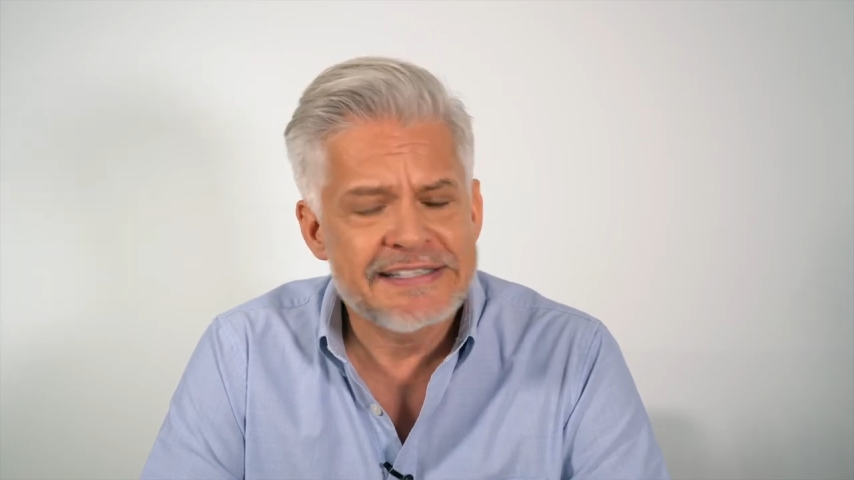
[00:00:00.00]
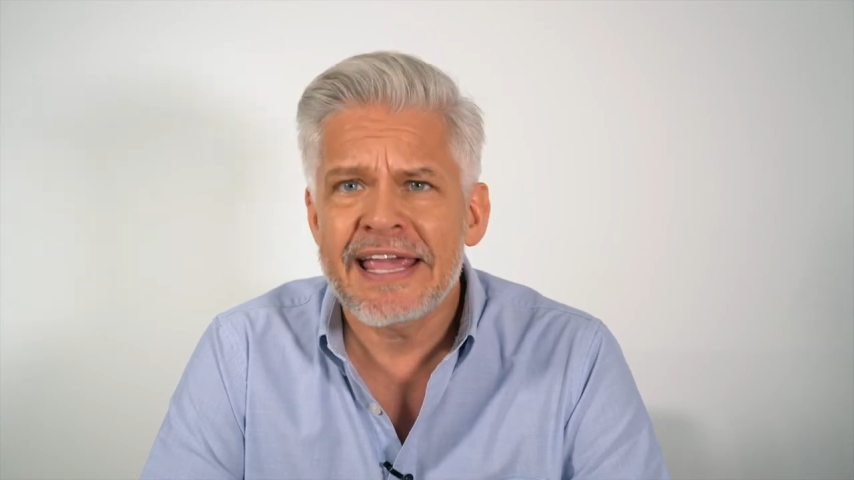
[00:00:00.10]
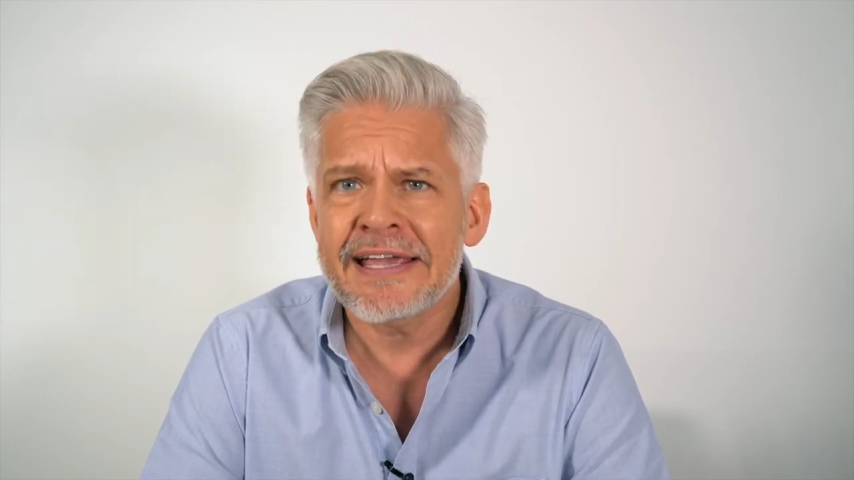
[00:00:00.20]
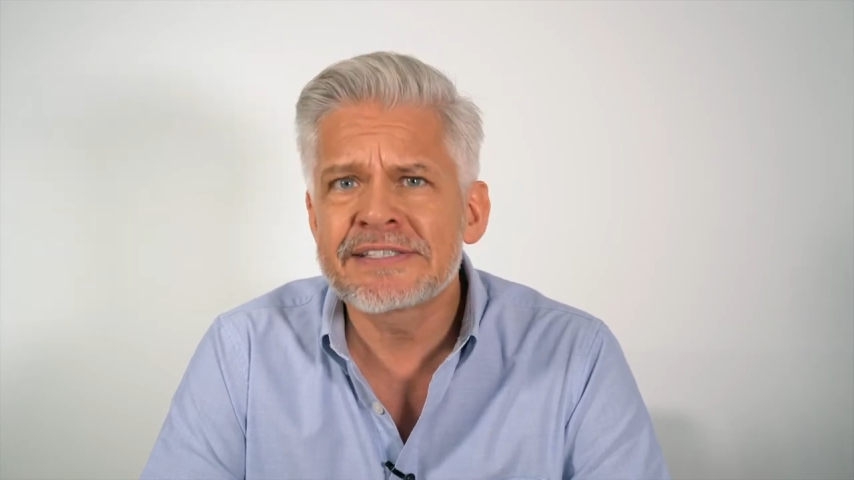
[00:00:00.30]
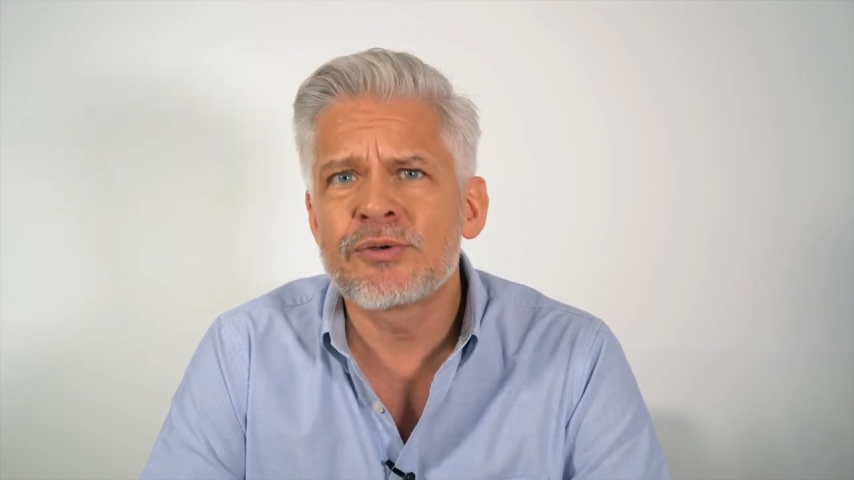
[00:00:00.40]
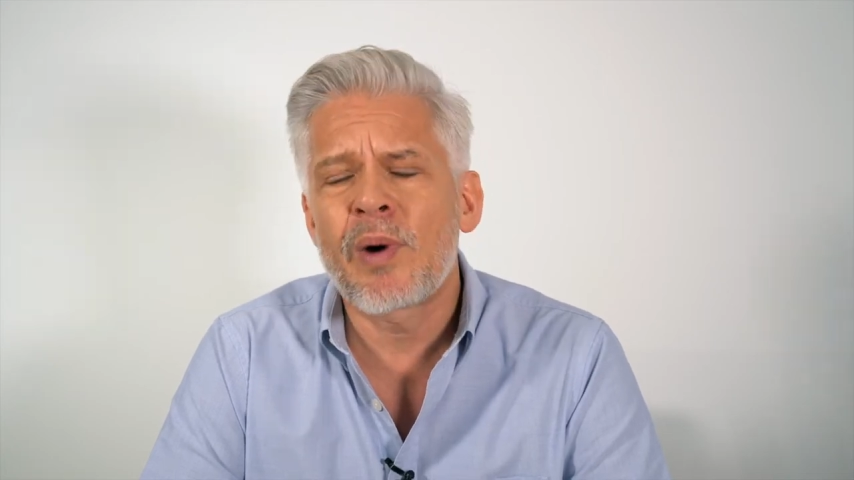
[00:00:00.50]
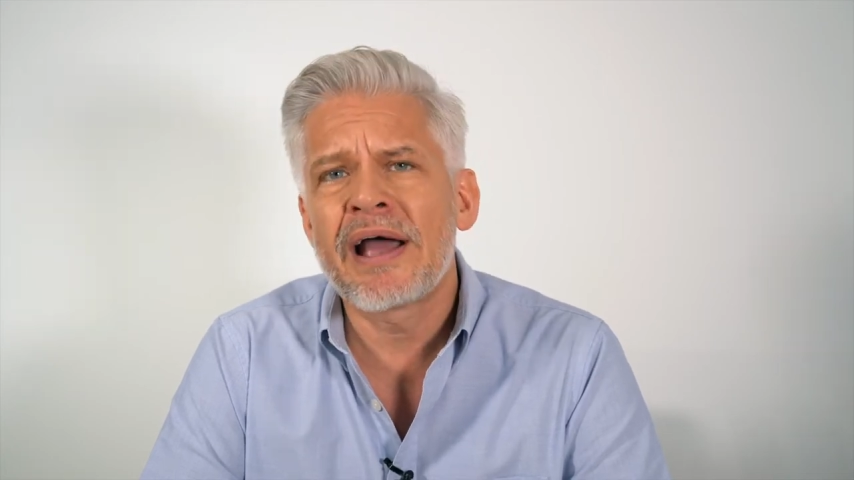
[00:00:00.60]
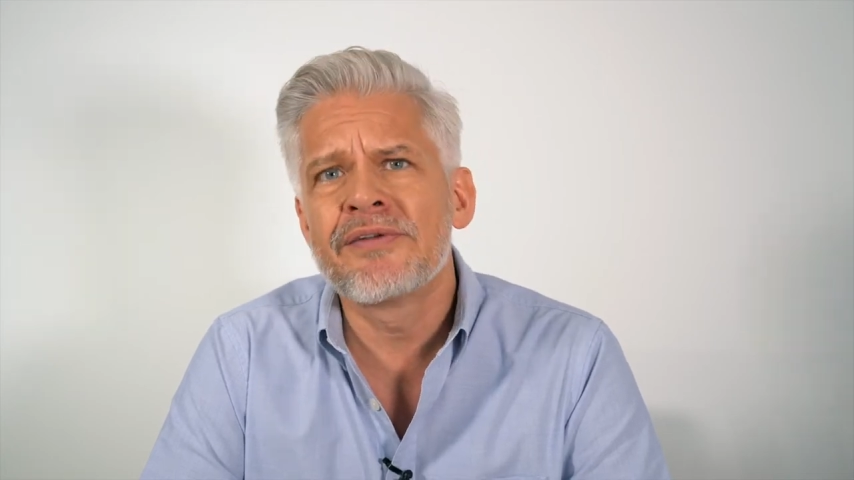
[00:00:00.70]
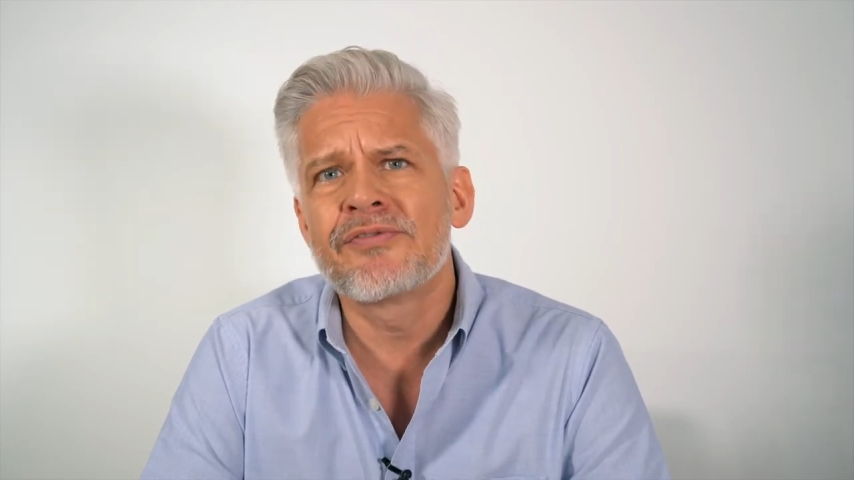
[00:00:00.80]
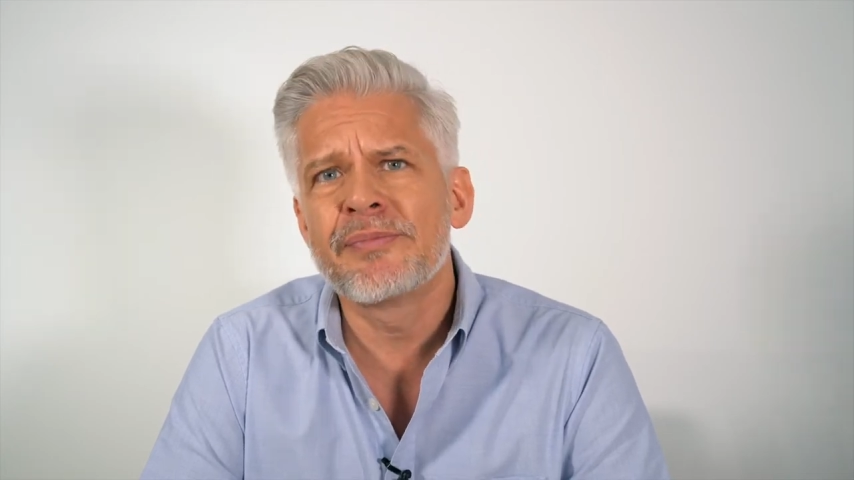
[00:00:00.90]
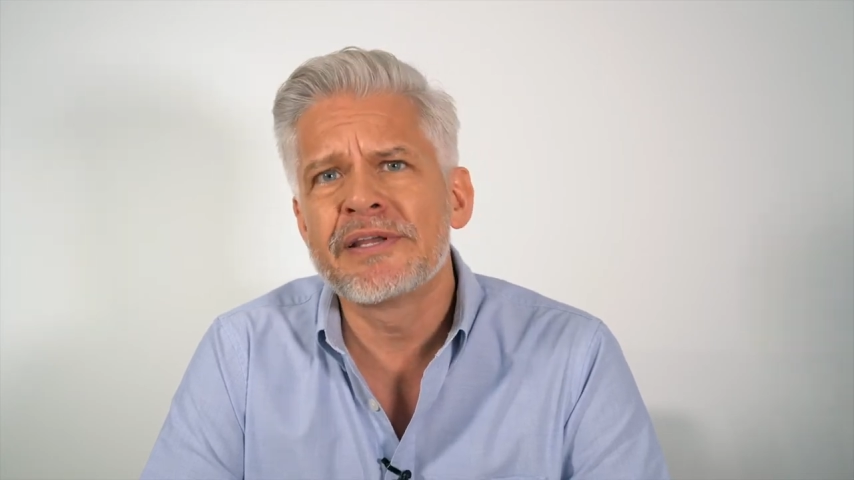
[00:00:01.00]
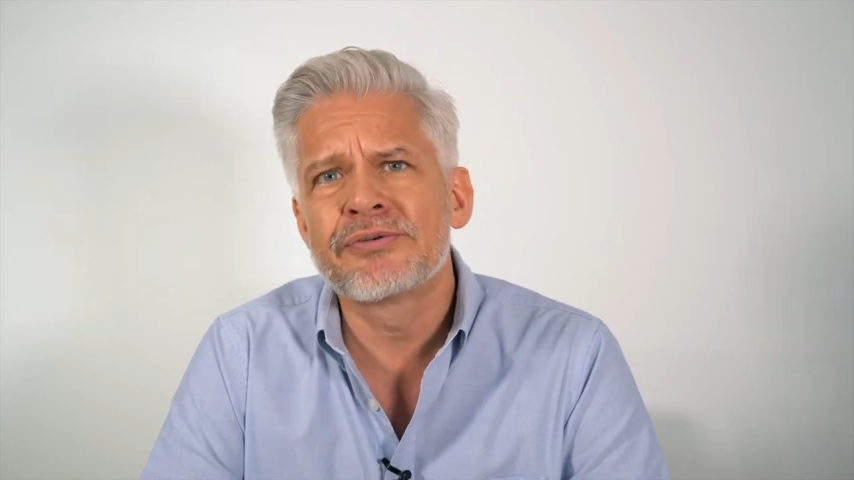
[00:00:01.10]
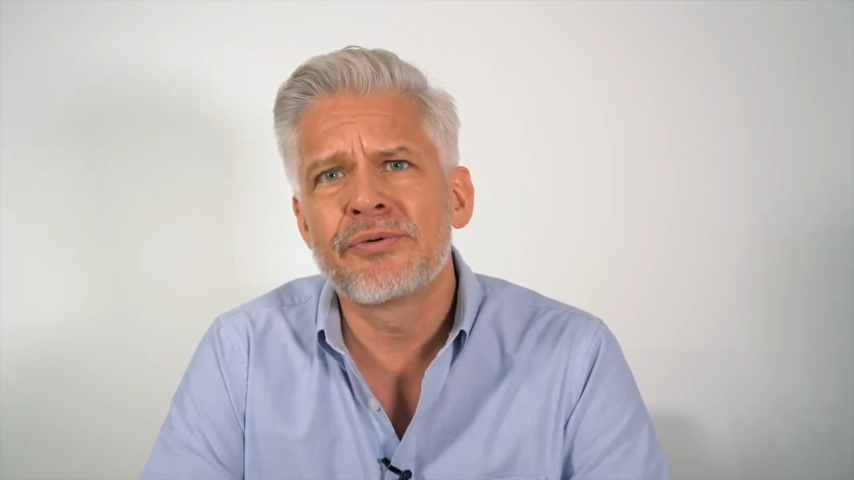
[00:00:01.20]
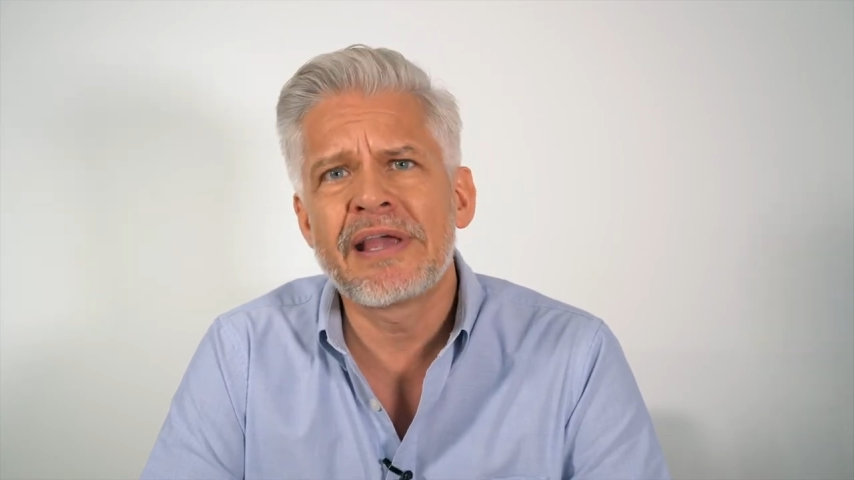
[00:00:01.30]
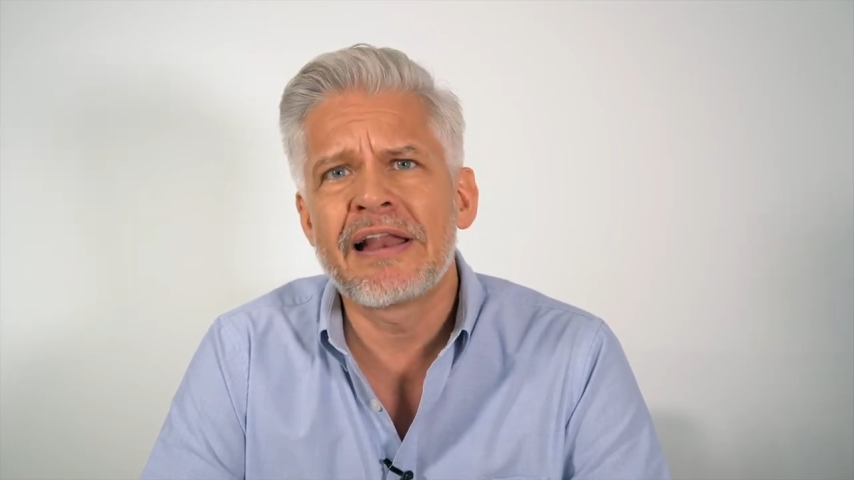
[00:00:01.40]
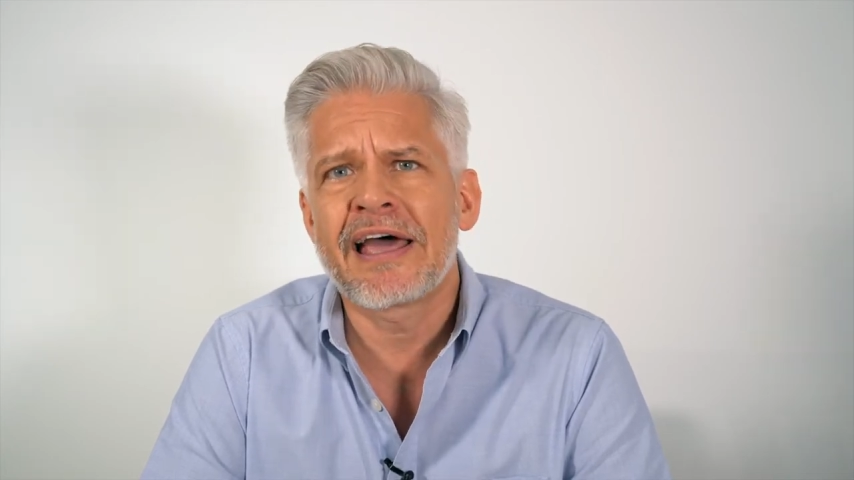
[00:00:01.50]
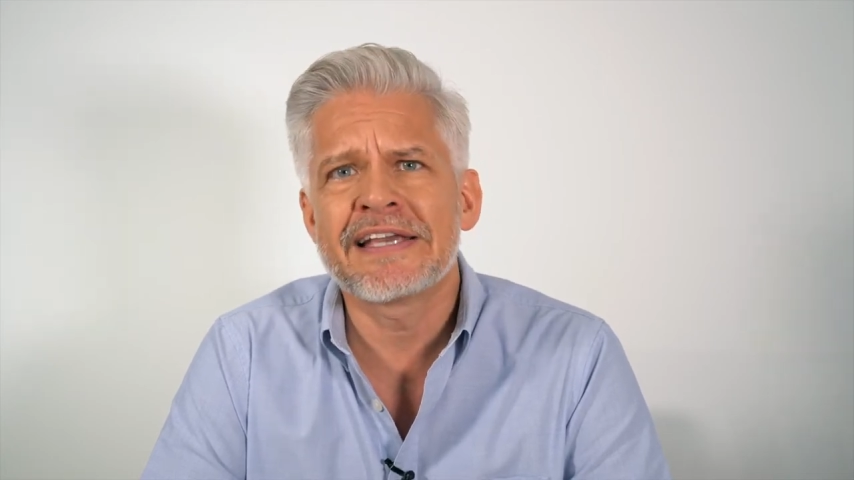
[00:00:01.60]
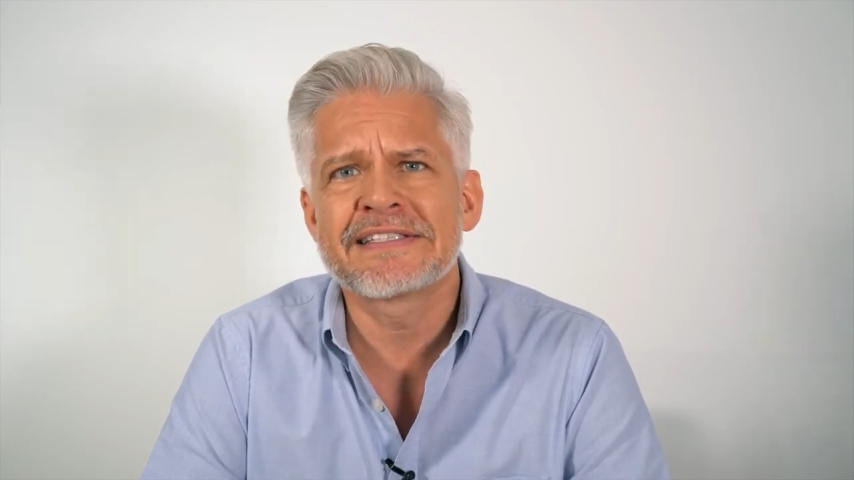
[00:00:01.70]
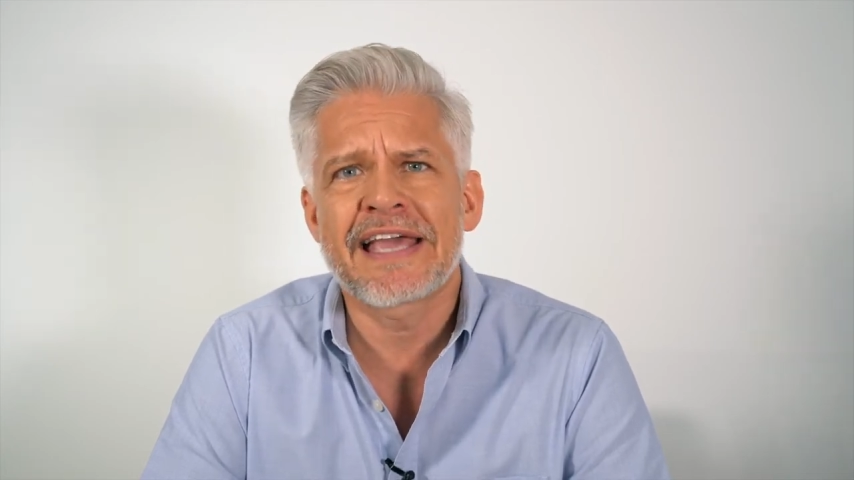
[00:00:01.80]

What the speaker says: takes a while for me to realize,